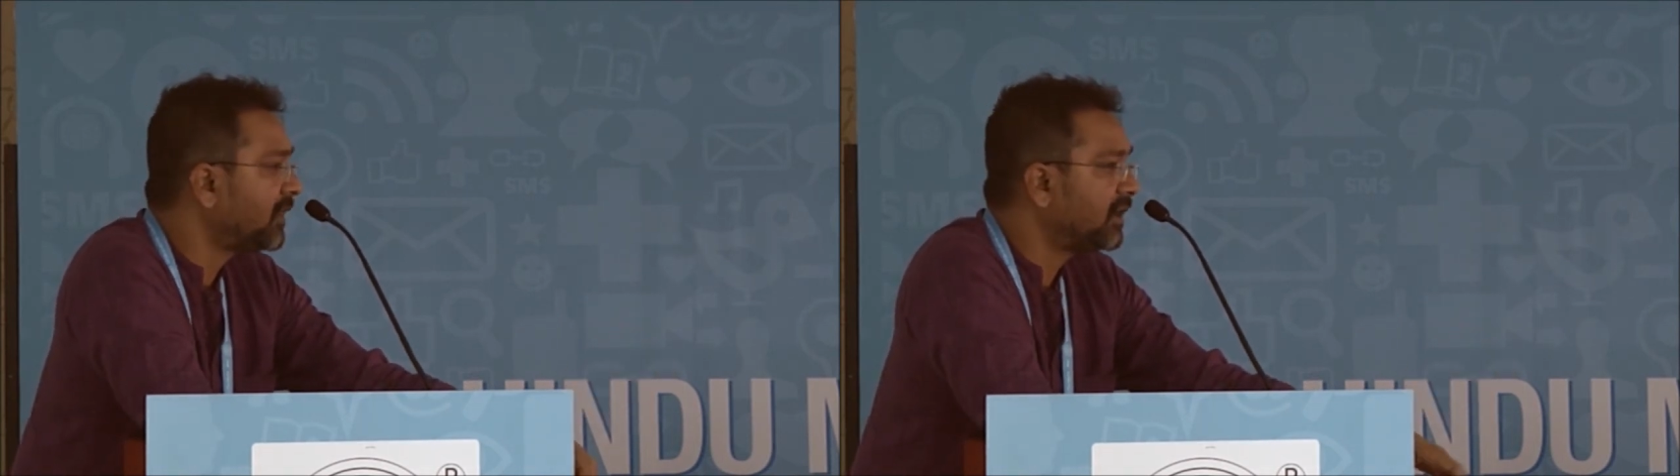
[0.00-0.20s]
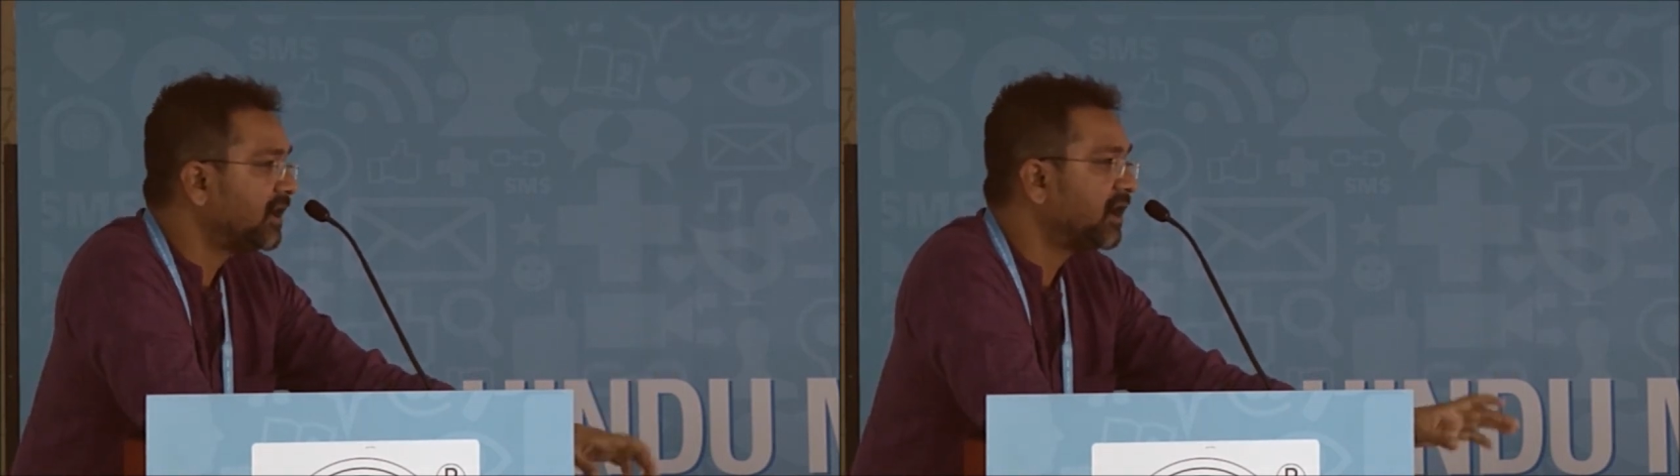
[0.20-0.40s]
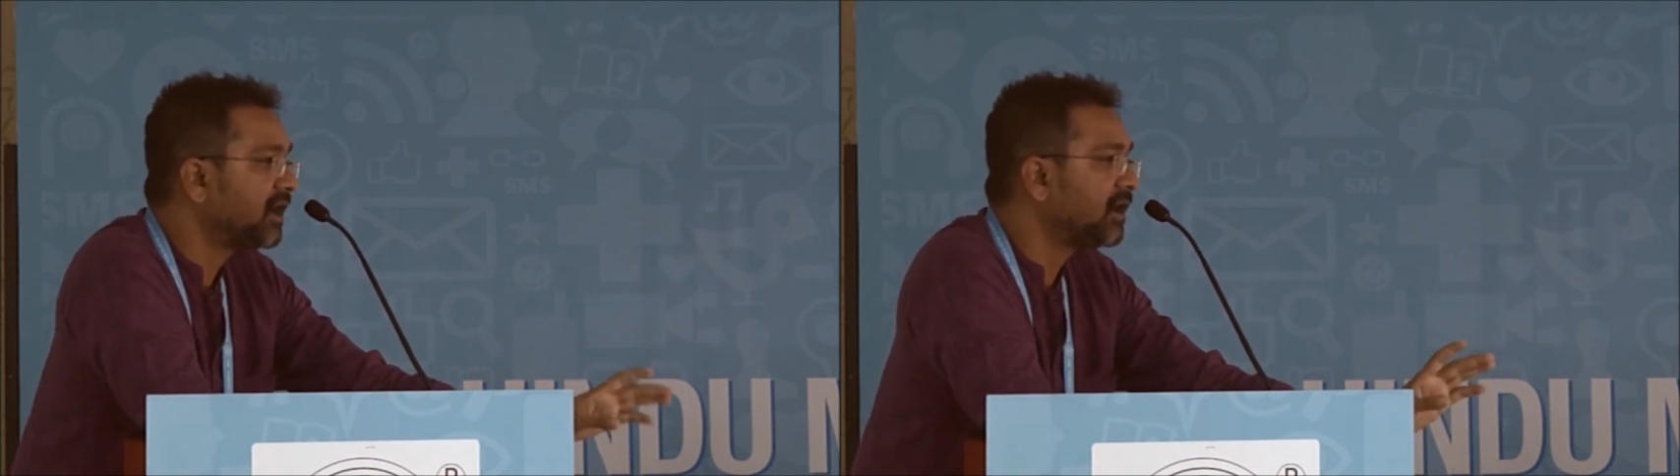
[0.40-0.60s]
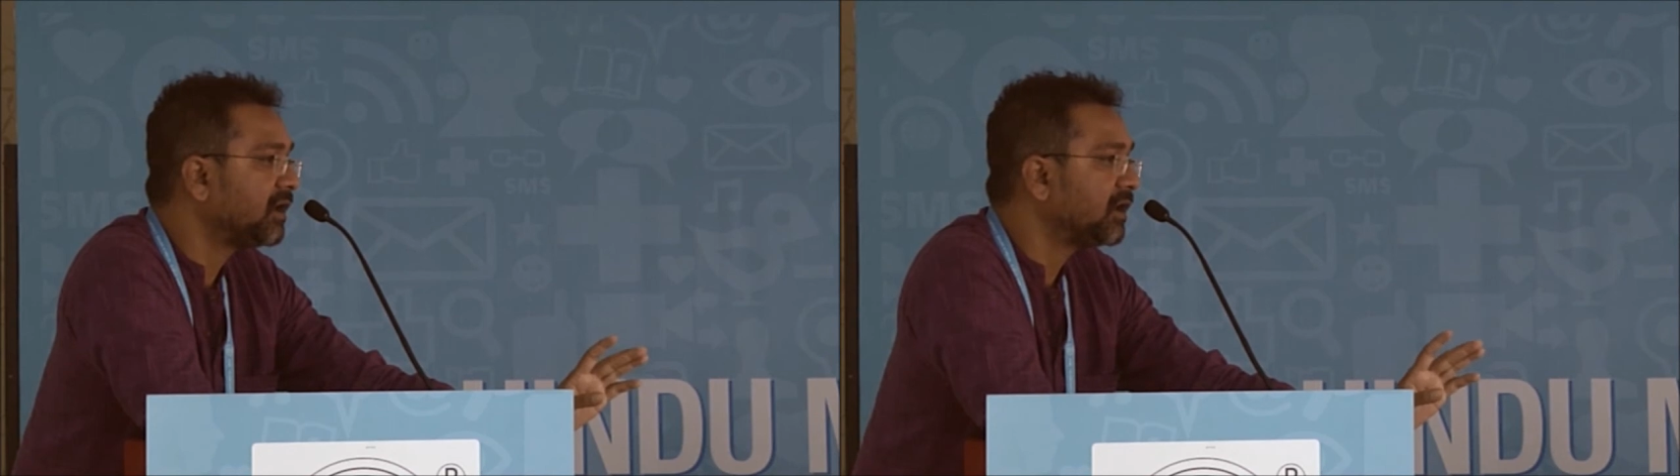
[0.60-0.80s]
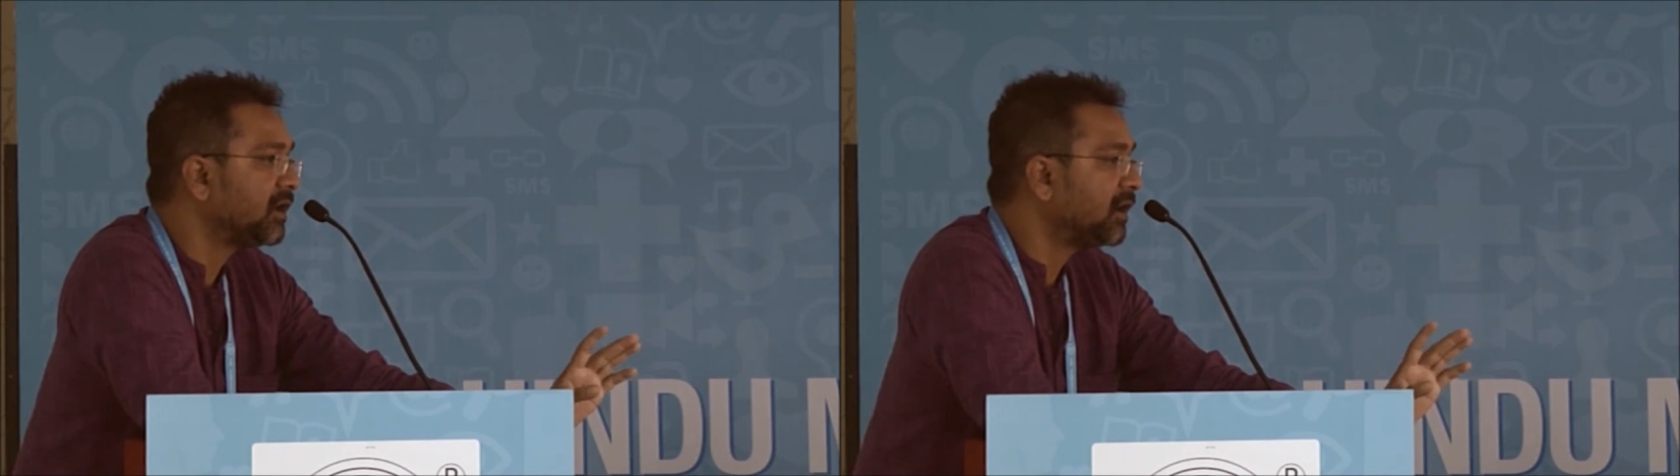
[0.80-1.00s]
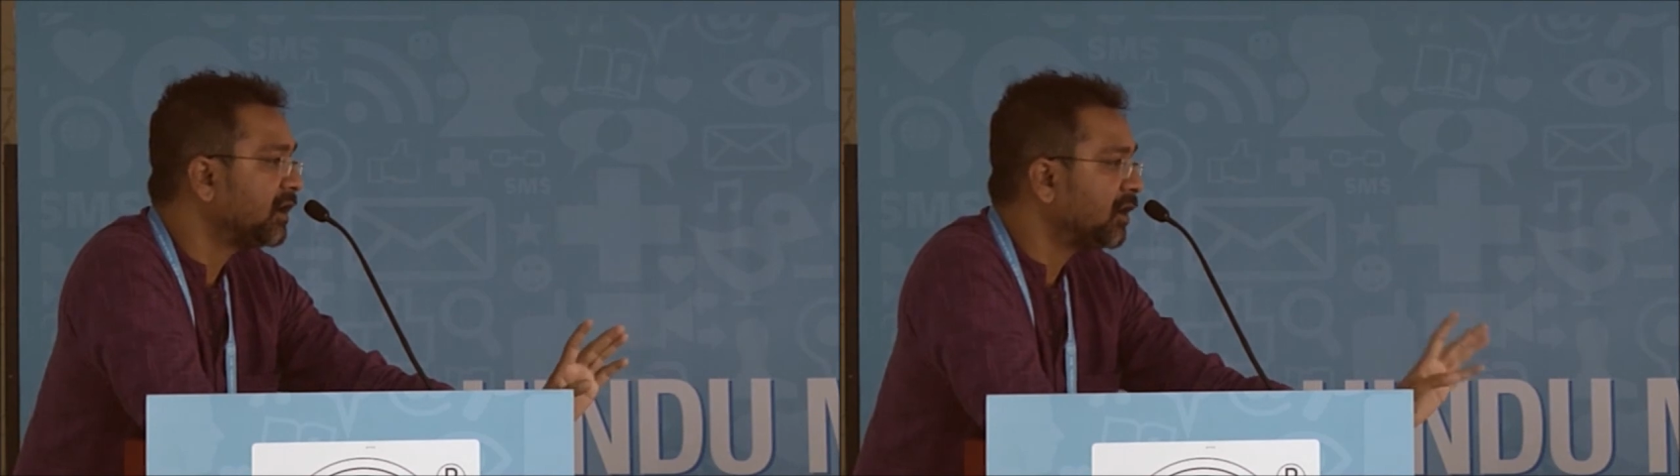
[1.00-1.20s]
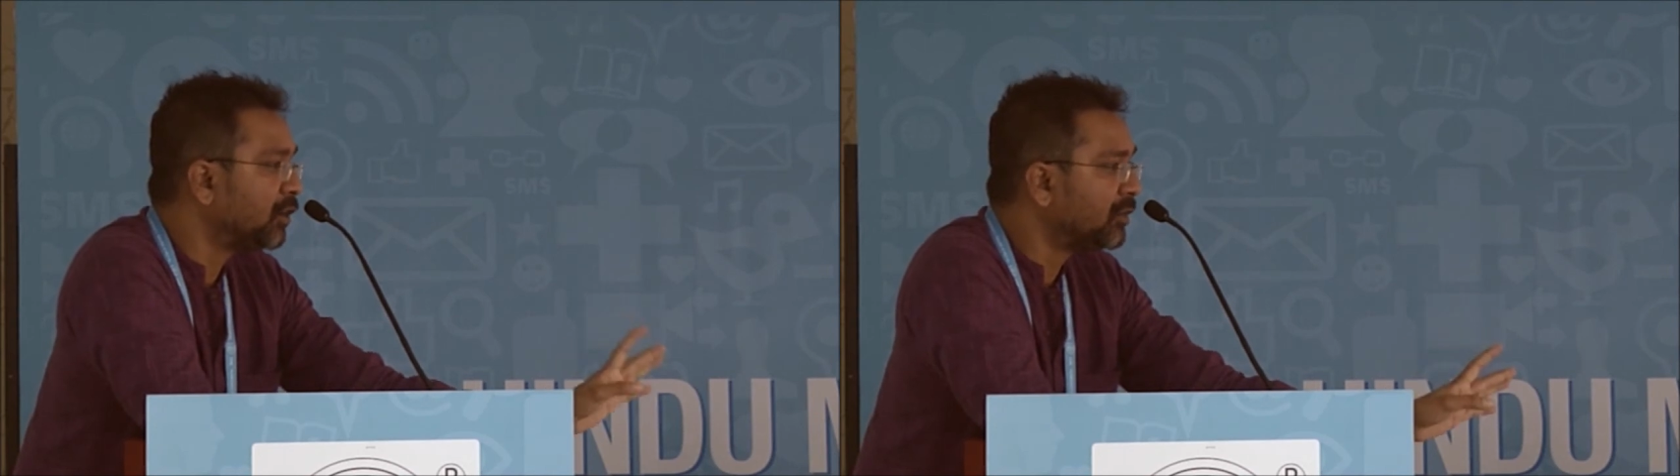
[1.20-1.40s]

And no